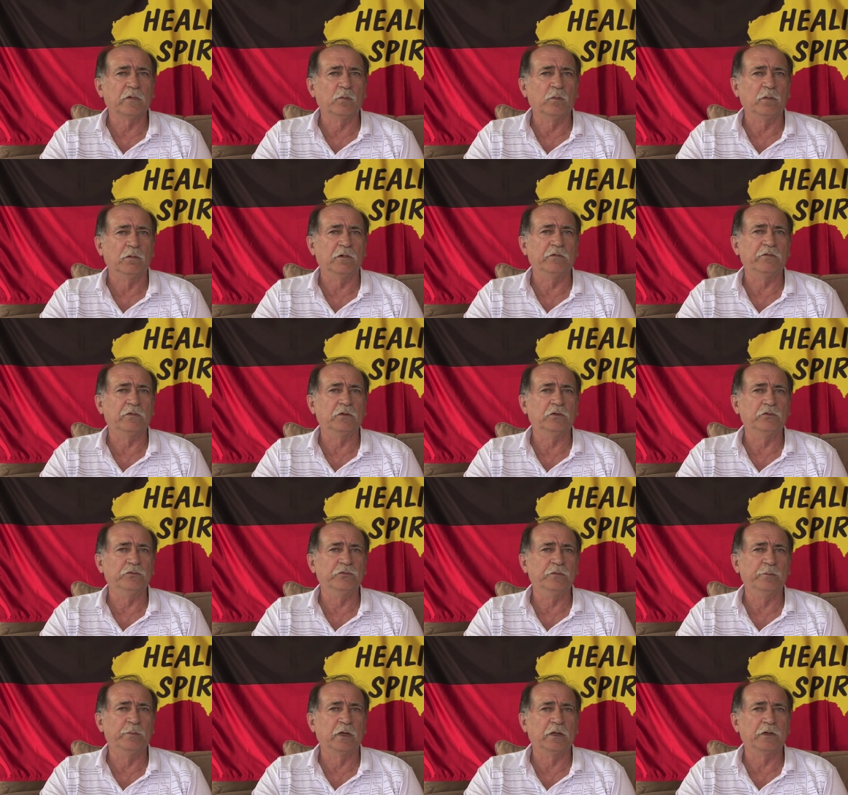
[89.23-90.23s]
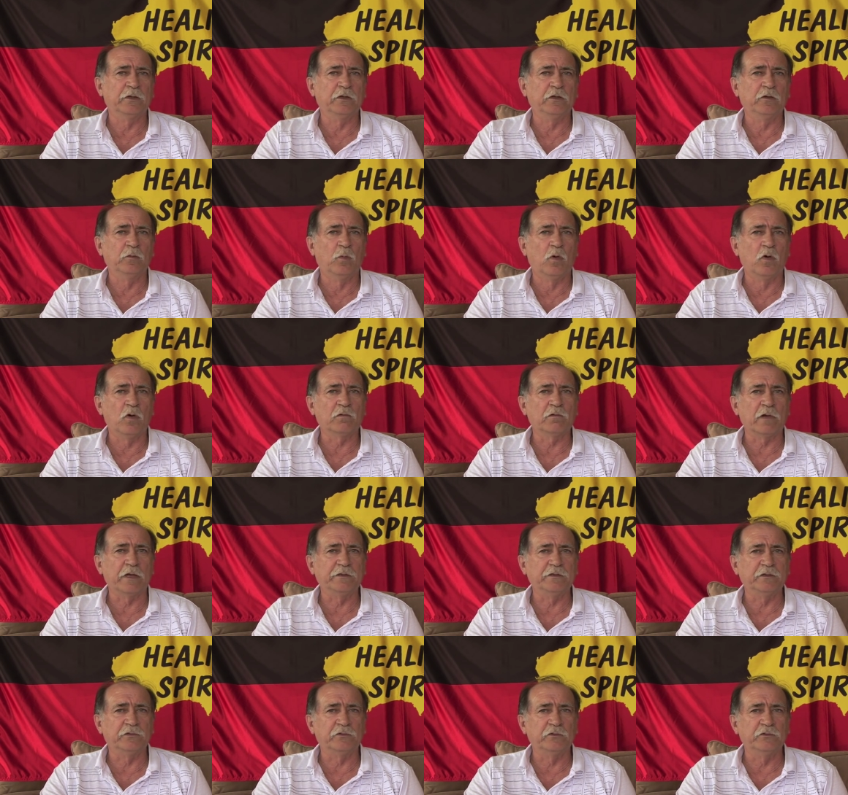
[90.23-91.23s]
We're even losing the ability to walk
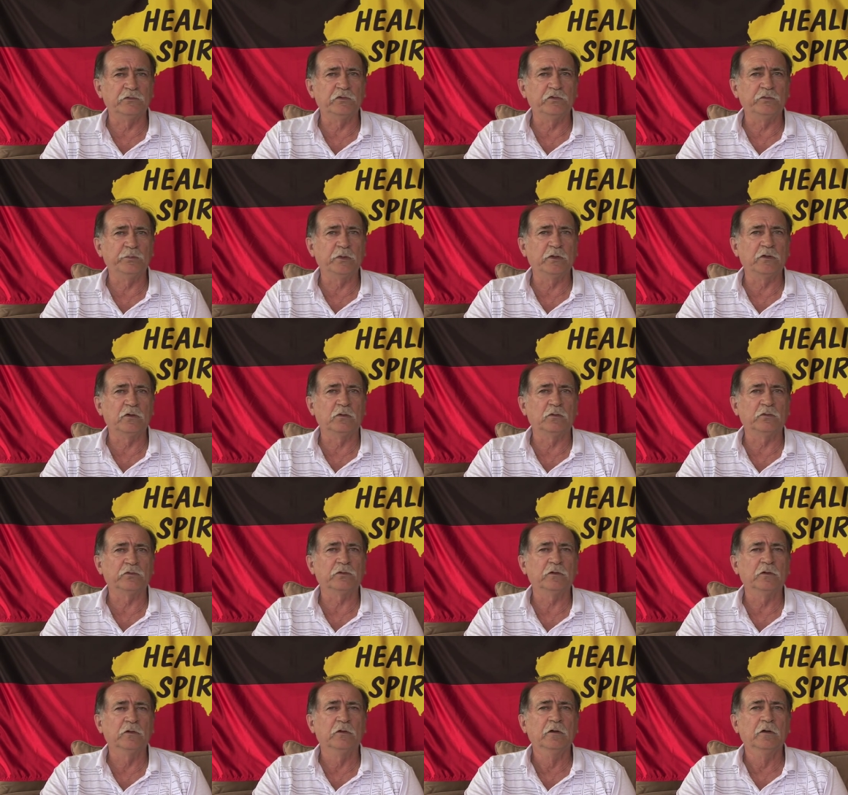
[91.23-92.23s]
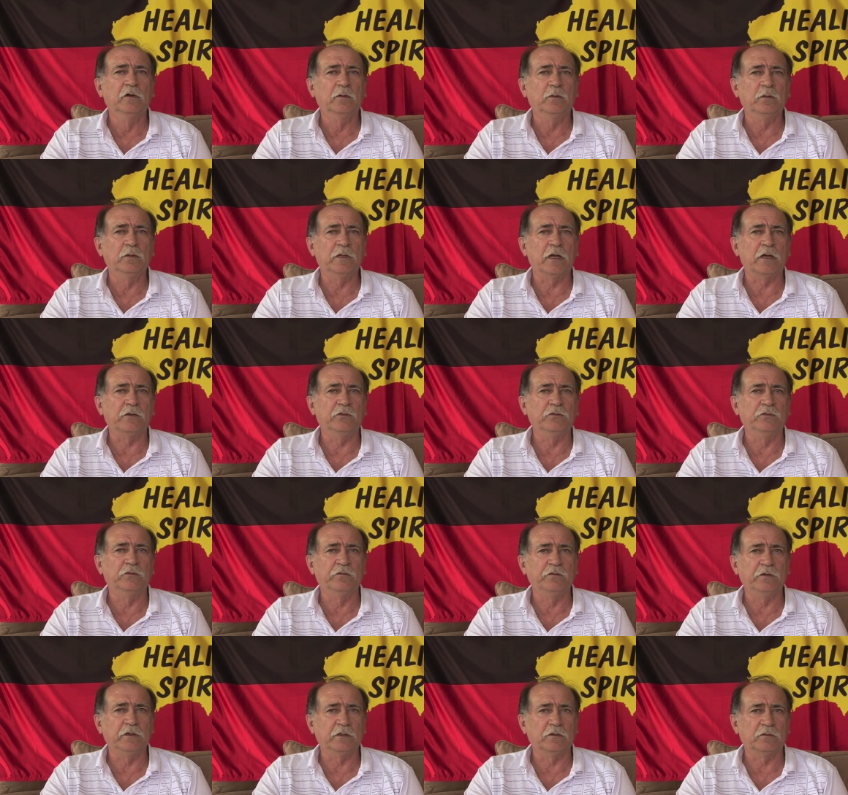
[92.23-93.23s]
great distances because we now use a
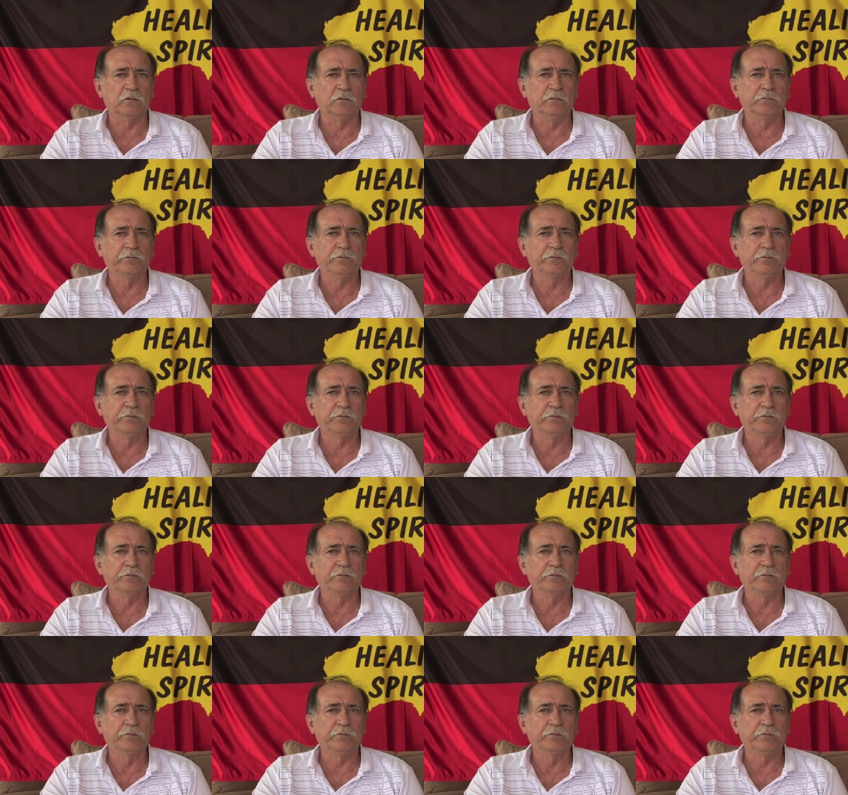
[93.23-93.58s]
vehicle.